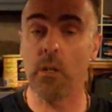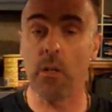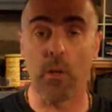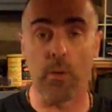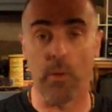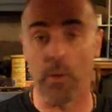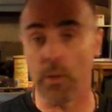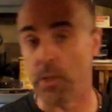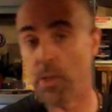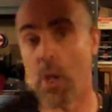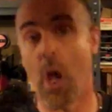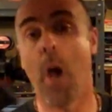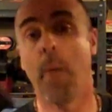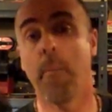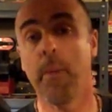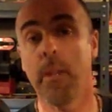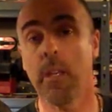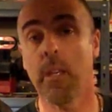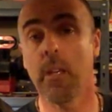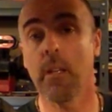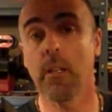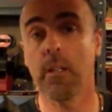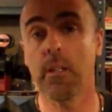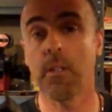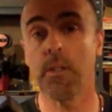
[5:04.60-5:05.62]
or a zombie
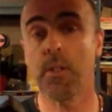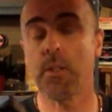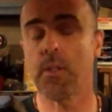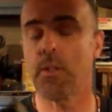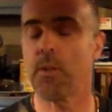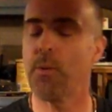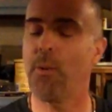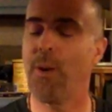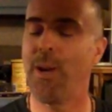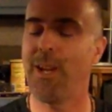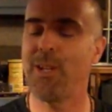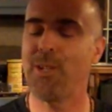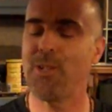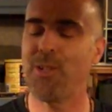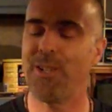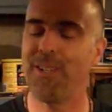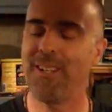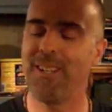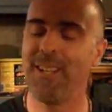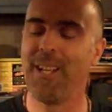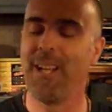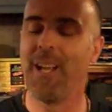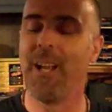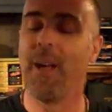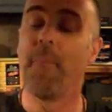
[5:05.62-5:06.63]
killing situation,
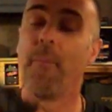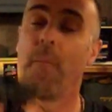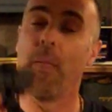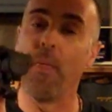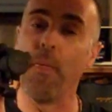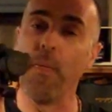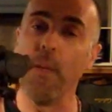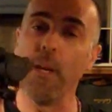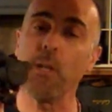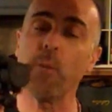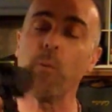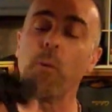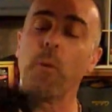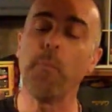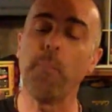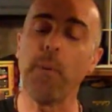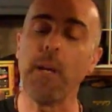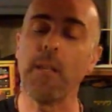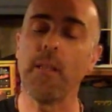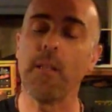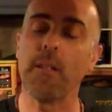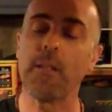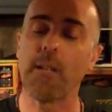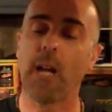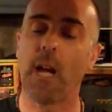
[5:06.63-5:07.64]
this would be
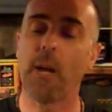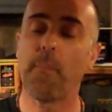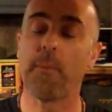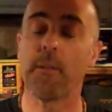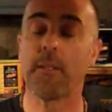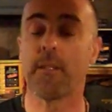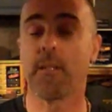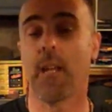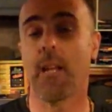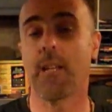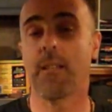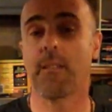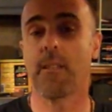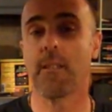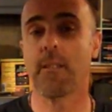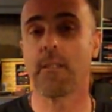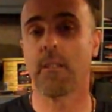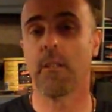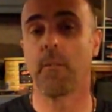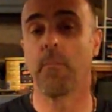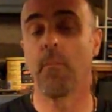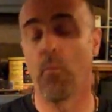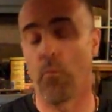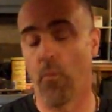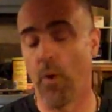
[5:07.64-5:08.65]
the type of sight
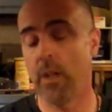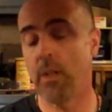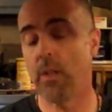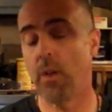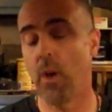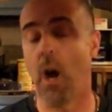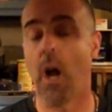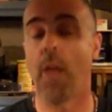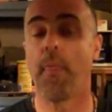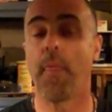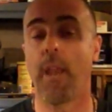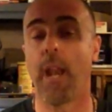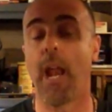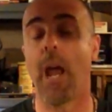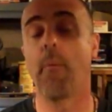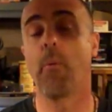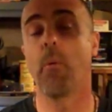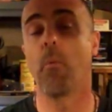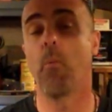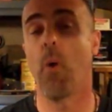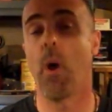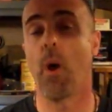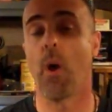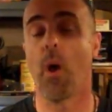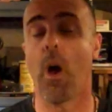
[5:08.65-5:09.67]
system, red dot, that I would
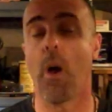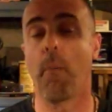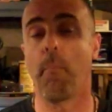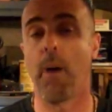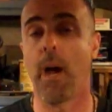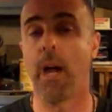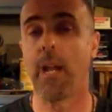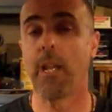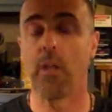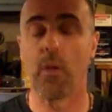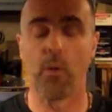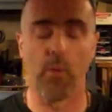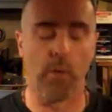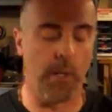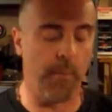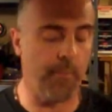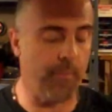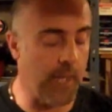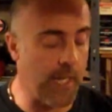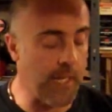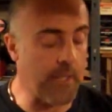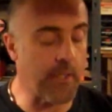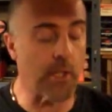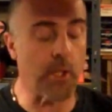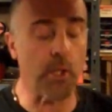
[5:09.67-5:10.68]
want on my unit.
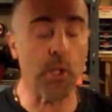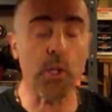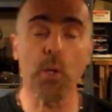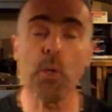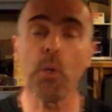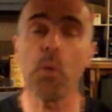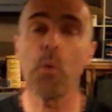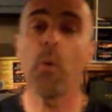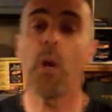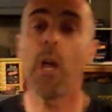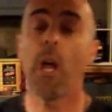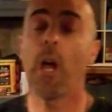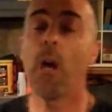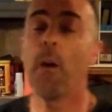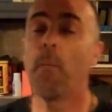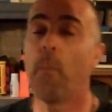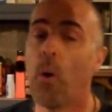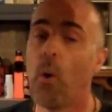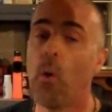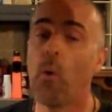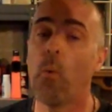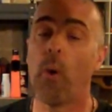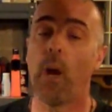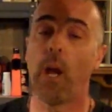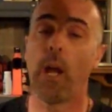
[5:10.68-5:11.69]
It's a 2
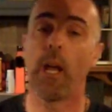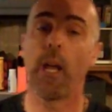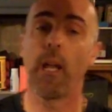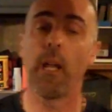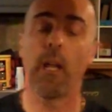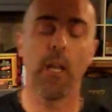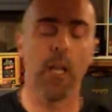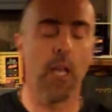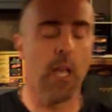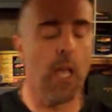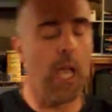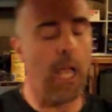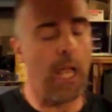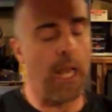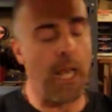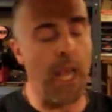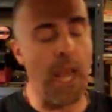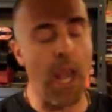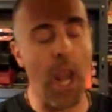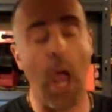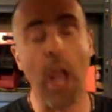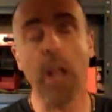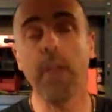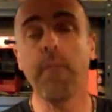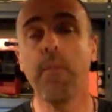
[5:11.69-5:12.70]
MOA,
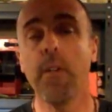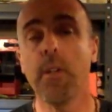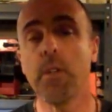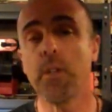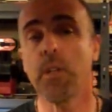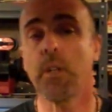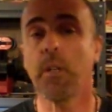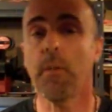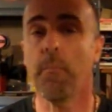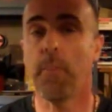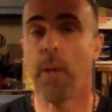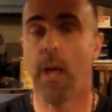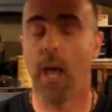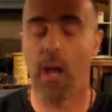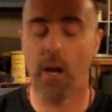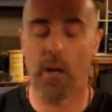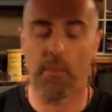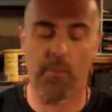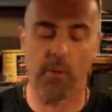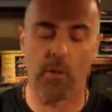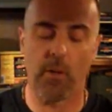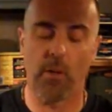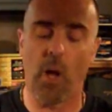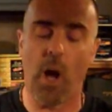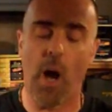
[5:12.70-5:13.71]
night vision
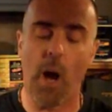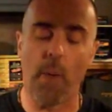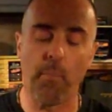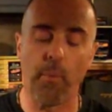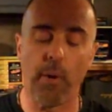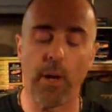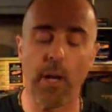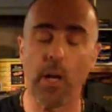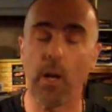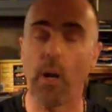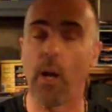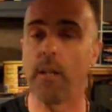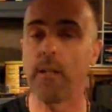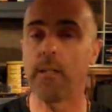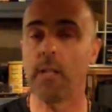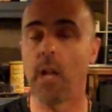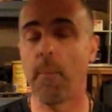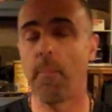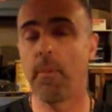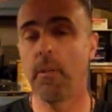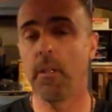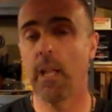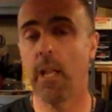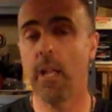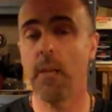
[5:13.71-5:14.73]
compatible, operating on
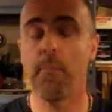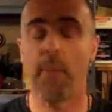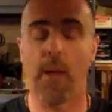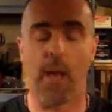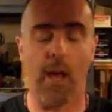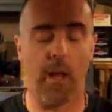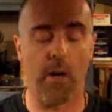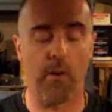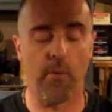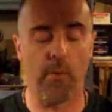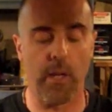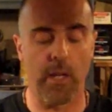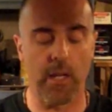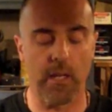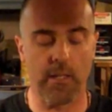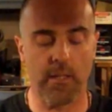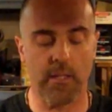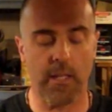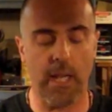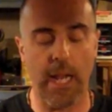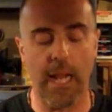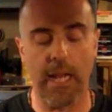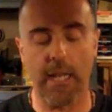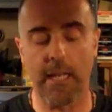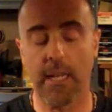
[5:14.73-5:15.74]
AA batteries.
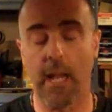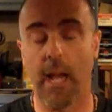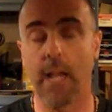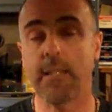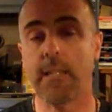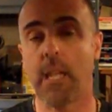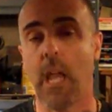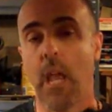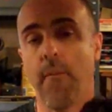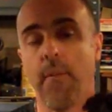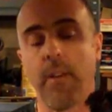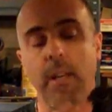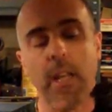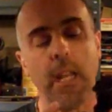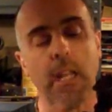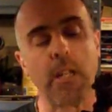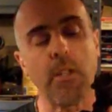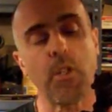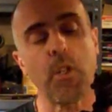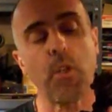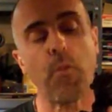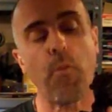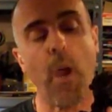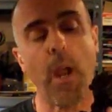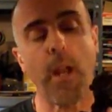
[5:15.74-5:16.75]
It does have an
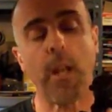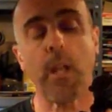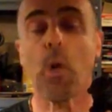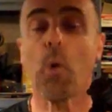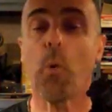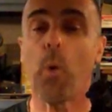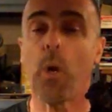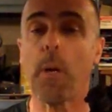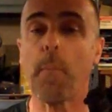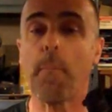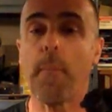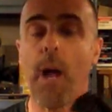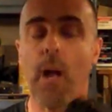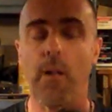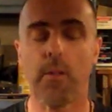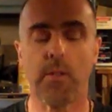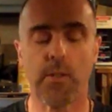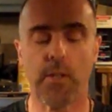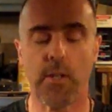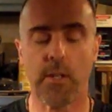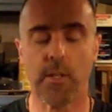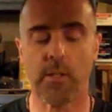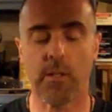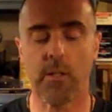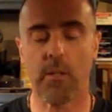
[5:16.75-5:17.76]
integrated quick mount
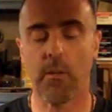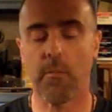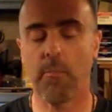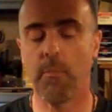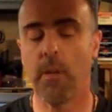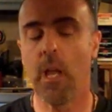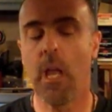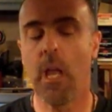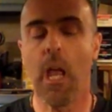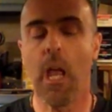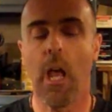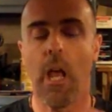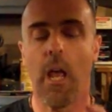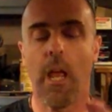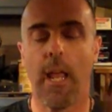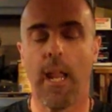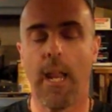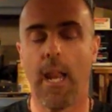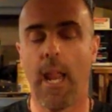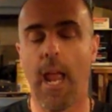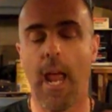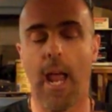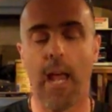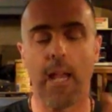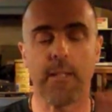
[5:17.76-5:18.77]
system. It
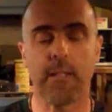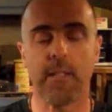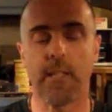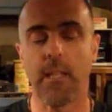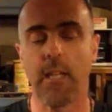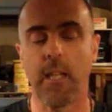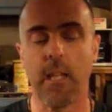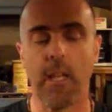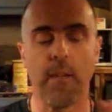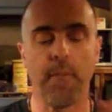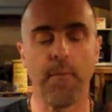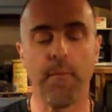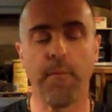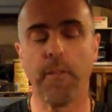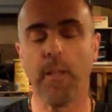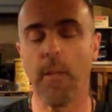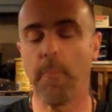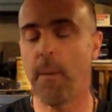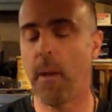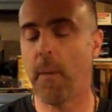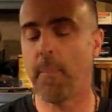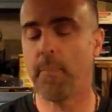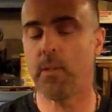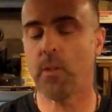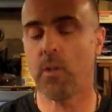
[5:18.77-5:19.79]
has the flip
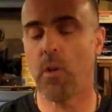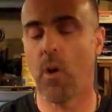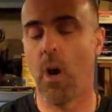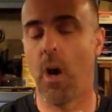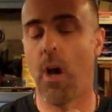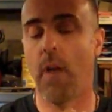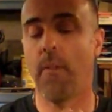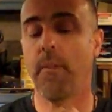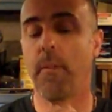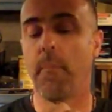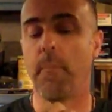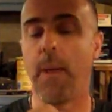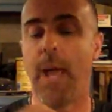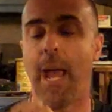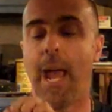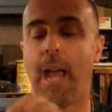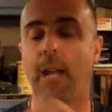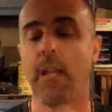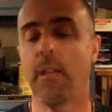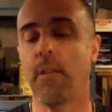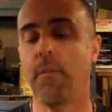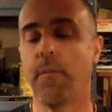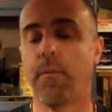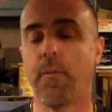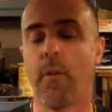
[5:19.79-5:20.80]
ups on the back
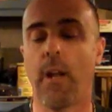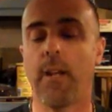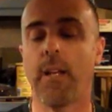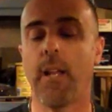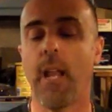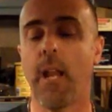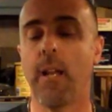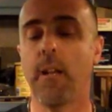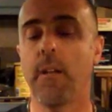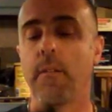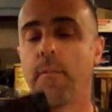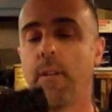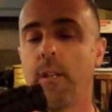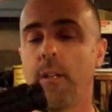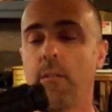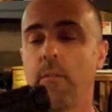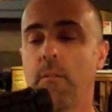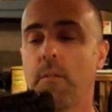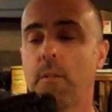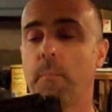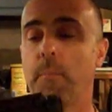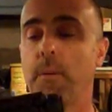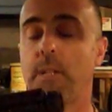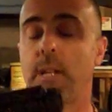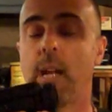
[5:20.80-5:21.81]
and front end of it
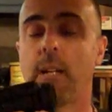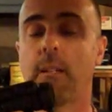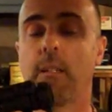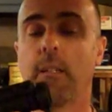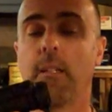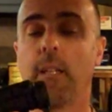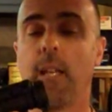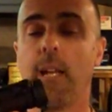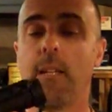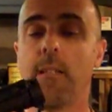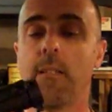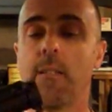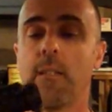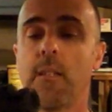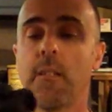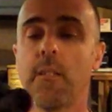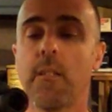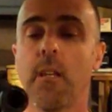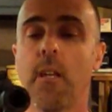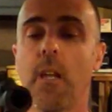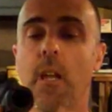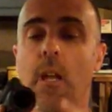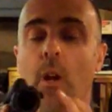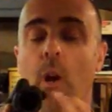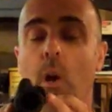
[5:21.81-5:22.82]
to protect the lenses.
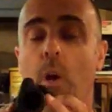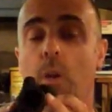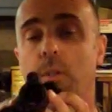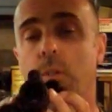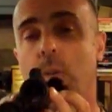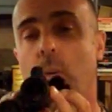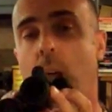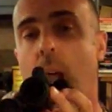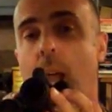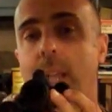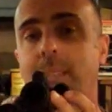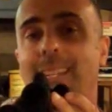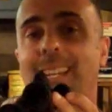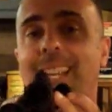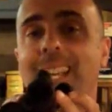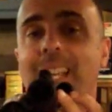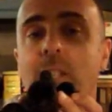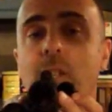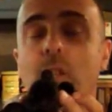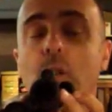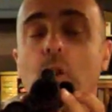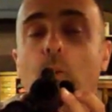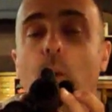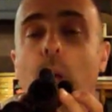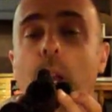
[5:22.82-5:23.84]
It also has an
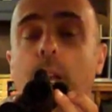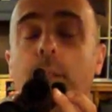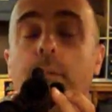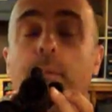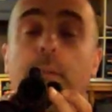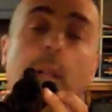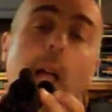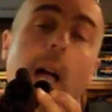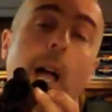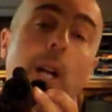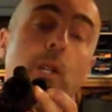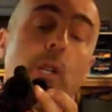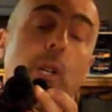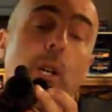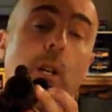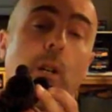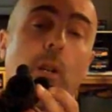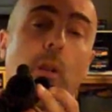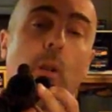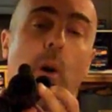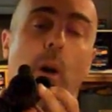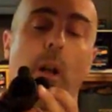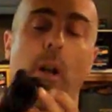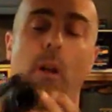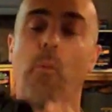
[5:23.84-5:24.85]
integrated flash kill
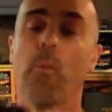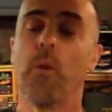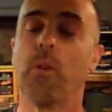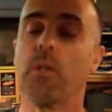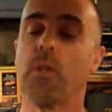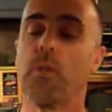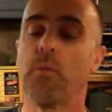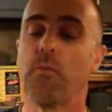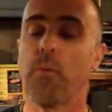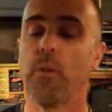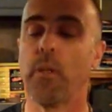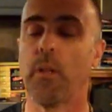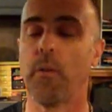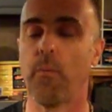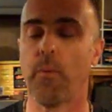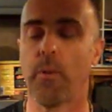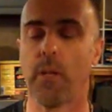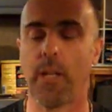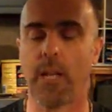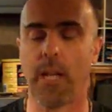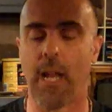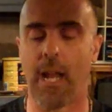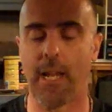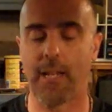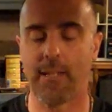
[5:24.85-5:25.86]
on it, which is really,
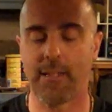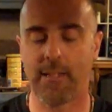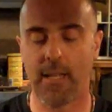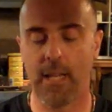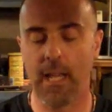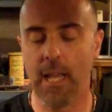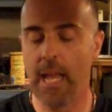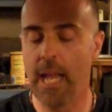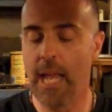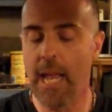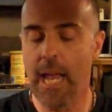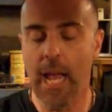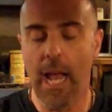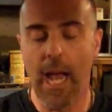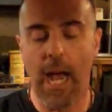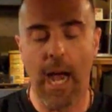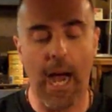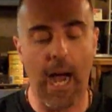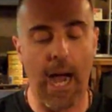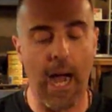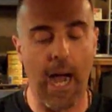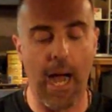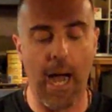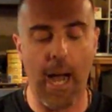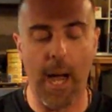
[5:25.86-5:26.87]
really nice.
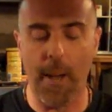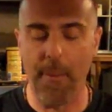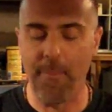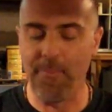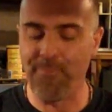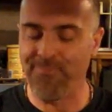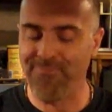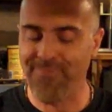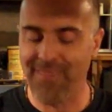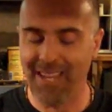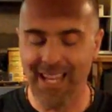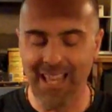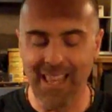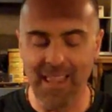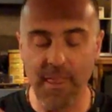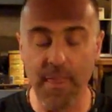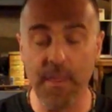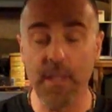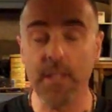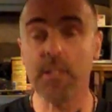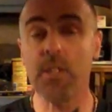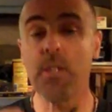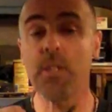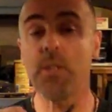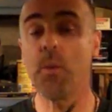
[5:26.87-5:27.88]

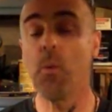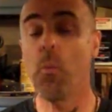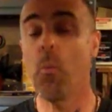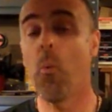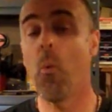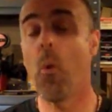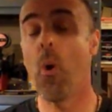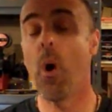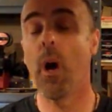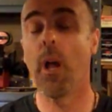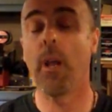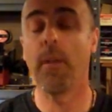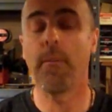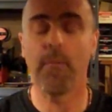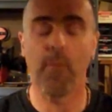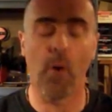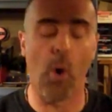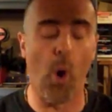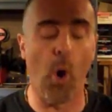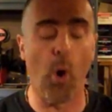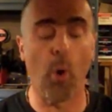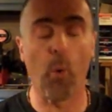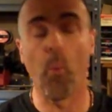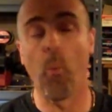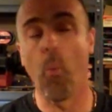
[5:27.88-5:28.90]
This is the one,
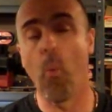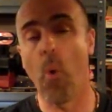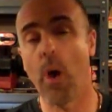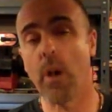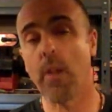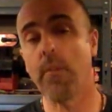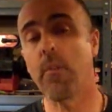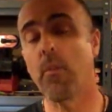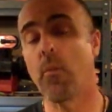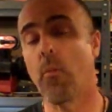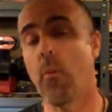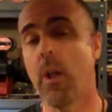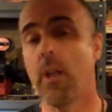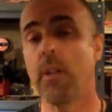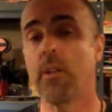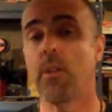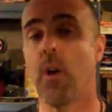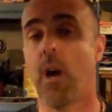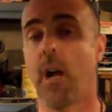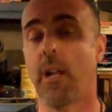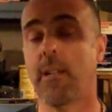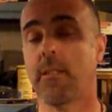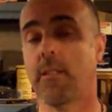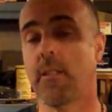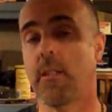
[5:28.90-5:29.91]
or one of the red
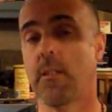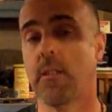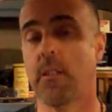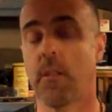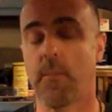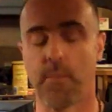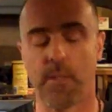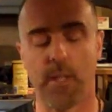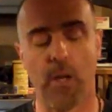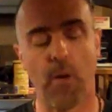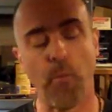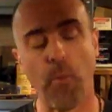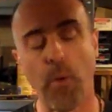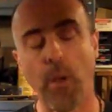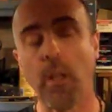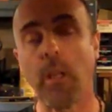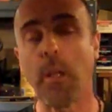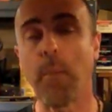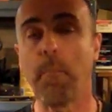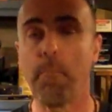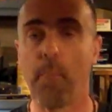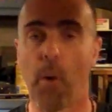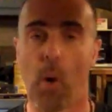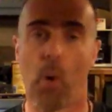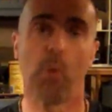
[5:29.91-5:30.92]
dot systems that really
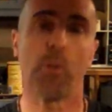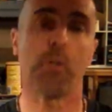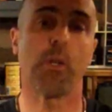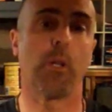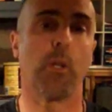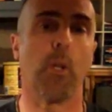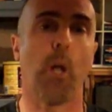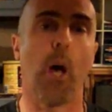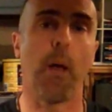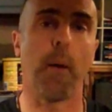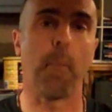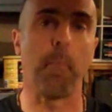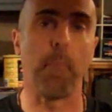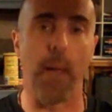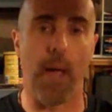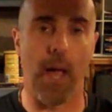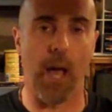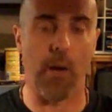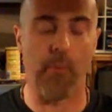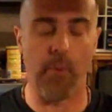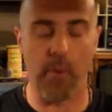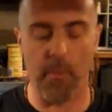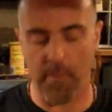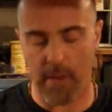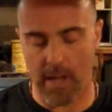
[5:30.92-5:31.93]
boast a lot of
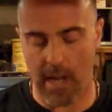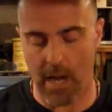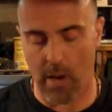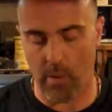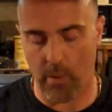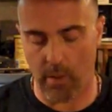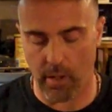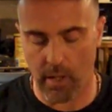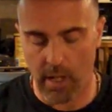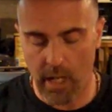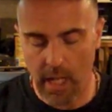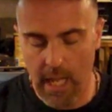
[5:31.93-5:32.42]
battery power.